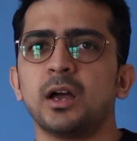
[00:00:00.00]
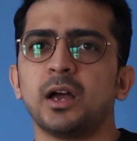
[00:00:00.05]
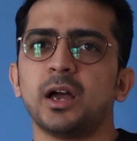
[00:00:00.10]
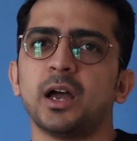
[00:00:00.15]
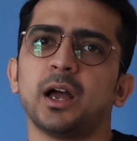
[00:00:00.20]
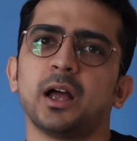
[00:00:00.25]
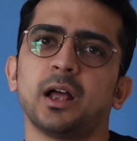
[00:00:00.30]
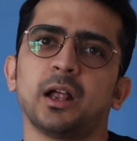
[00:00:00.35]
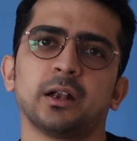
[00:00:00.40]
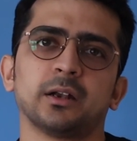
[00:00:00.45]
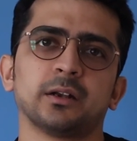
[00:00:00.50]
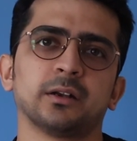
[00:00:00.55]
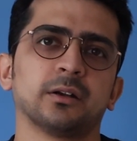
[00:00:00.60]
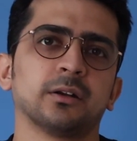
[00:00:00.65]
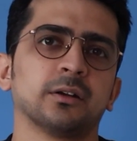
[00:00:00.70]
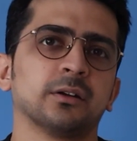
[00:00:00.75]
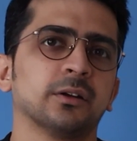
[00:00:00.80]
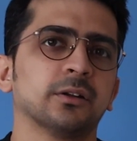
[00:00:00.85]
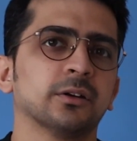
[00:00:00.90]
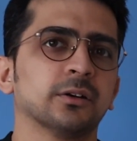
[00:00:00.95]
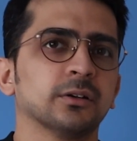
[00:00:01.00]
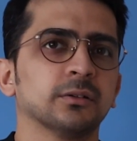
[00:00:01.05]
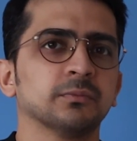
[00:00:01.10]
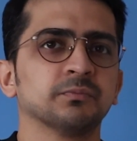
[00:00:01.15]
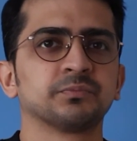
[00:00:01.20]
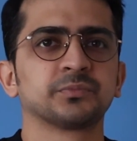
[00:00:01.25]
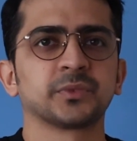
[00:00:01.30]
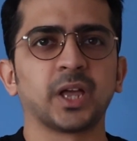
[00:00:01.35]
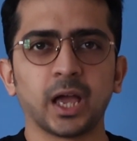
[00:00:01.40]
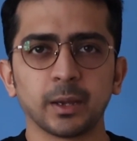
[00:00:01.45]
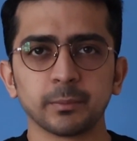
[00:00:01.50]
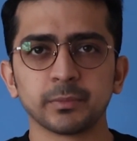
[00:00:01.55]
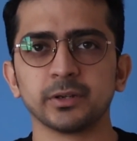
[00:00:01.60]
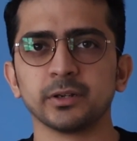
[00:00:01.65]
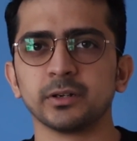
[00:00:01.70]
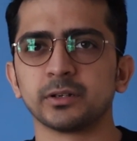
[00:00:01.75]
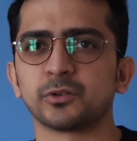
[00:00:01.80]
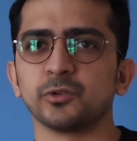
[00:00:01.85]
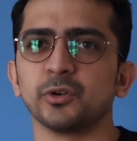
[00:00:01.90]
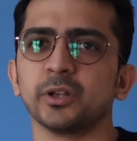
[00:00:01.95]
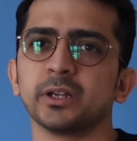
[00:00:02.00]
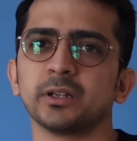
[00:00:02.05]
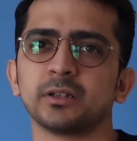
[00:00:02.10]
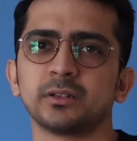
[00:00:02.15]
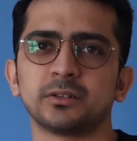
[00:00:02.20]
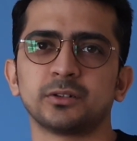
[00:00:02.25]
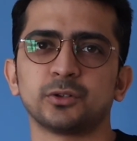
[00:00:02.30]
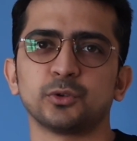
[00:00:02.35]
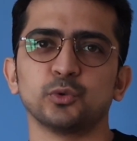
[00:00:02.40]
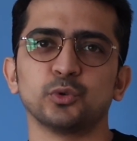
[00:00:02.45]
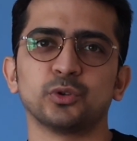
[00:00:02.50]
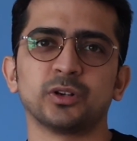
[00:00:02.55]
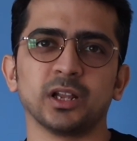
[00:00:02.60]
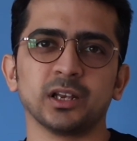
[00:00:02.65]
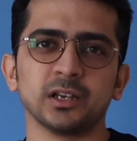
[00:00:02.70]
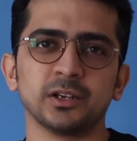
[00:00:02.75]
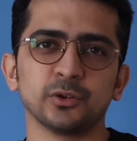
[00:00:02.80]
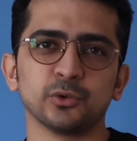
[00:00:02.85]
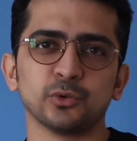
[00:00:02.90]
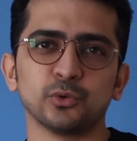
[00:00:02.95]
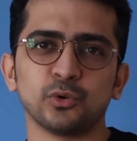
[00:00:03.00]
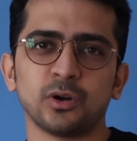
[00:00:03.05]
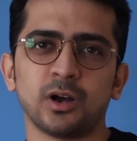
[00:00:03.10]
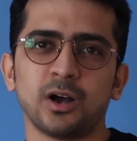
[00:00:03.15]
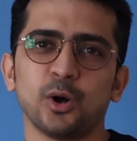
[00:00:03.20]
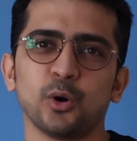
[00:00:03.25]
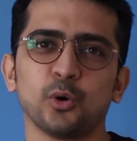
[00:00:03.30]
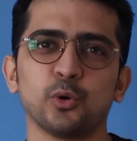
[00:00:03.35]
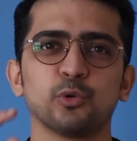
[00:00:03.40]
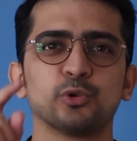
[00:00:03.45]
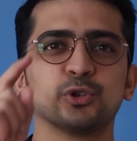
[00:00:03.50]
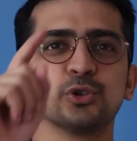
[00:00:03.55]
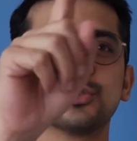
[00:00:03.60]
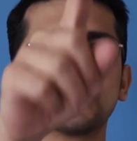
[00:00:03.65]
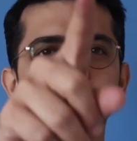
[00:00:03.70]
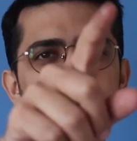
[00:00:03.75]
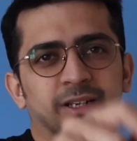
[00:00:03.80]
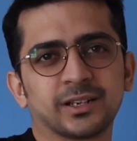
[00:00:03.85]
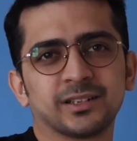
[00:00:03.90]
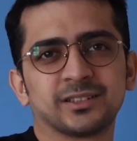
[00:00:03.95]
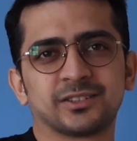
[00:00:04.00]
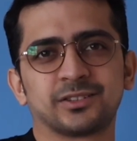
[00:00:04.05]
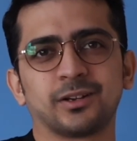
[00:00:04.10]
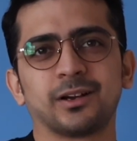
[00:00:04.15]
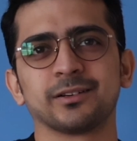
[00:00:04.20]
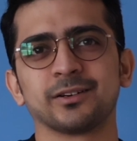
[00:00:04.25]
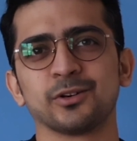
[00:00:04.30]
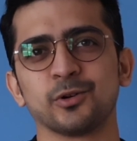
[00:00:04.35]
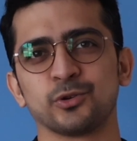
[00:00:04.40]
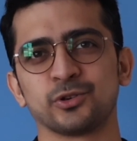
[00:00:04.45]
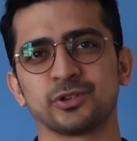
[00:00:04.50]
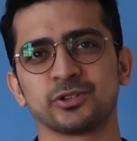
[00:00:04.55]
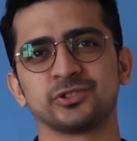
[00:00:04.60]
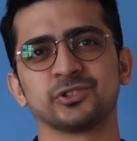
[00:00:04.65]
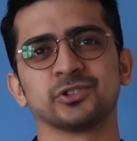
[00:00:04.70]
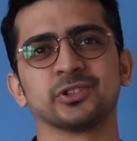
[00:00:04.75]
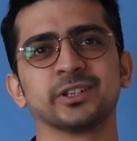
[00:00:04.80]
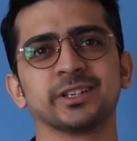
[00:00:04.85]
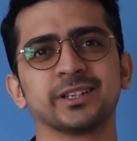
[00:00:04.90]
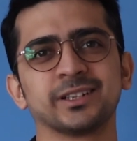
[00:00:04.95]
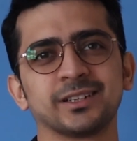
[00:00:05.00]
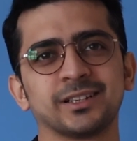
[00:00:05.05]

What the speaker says: And I'm here today to tell you how you can get started on your journey.